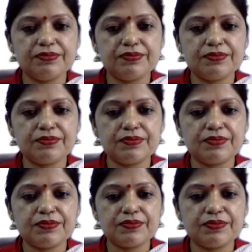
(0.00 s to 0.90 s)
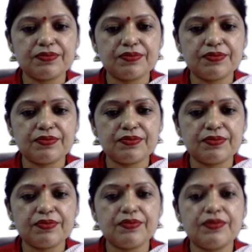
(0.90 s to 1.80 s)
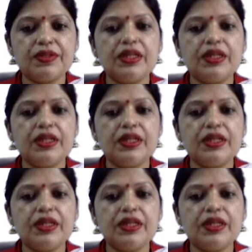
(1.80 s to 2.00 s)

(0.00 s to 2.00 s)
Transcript: No one is speaking in this clip.